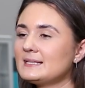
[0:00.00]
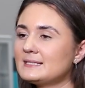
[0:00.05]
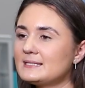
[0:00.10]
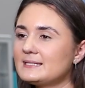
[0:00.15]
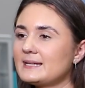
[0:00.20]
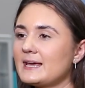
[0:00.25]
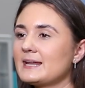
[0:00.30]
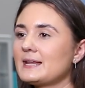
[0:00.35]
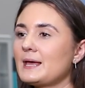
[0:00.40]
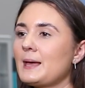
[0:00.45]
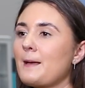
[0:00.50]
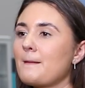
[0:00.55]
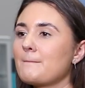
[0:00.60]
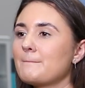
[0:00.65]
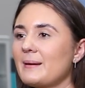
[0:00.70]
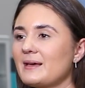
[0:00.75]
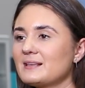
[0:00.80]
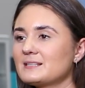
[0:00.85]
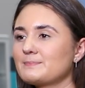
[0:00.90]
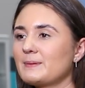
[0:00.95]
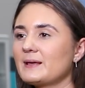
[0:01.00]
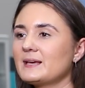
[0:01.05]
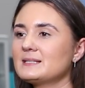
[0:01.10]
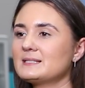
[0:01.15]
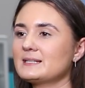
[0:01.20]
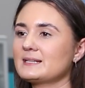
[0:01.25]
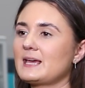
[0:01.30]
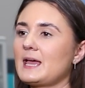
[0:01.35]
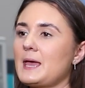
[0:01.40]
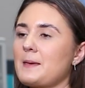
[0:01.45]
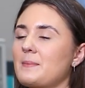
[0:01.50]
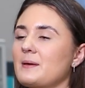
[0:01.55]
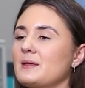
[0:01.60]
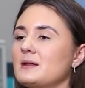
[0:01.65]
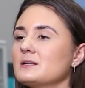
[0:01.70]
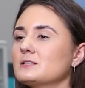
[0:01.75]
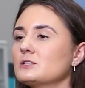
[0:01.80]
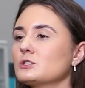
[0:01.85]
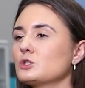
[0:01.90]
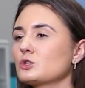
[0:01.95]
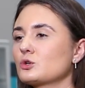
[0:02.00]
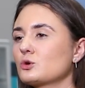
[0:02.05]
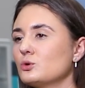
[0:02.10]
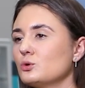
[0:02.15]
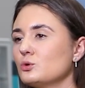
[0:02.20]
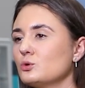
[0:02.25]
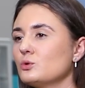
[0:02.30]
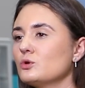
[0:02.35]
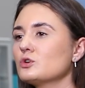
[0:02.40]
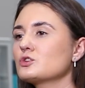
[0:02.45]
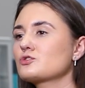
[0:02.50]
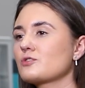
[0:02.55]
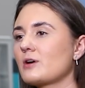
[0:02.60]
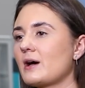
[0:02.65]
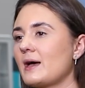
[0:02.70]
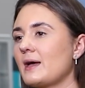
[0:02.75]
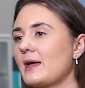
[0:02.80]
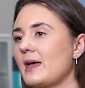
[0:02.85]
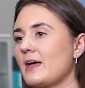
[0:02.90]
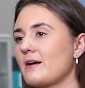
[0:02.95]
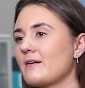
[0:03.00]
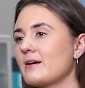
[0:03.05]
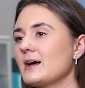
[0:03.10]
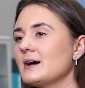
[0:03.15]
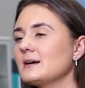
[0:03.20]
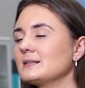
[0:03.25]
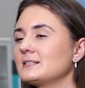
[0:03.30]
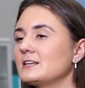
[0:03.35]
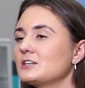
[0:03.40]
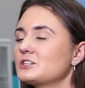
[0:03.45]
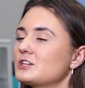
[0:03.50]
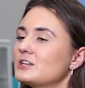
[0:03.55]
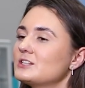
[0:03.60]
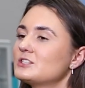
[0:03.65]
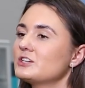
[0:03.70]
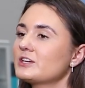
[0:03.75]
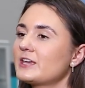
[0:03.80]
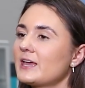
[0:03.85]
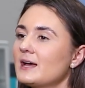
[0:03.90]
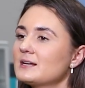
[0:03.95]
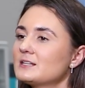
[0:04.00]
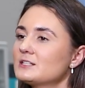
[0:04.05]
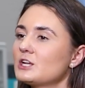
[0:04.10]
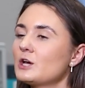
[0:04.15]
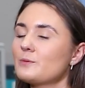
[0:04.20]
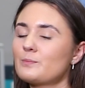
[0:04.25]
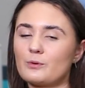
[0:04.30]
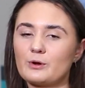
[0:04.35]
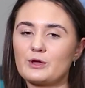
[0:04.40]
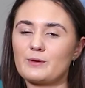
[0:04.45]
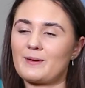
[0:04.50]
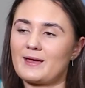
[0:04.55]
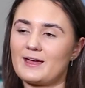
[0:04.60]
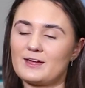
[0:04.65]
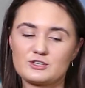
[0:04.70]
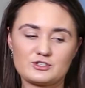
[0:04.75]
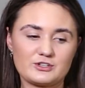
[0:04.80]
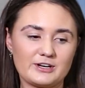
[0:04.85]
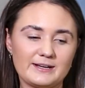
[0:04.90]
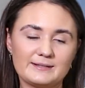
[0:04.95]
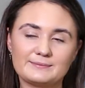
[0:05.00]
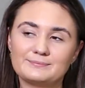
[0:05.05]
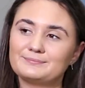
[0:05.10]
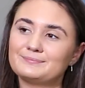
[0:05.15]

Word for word: Instead, best place to keep it is in a cool, dry area, such as your countertop or your pantry.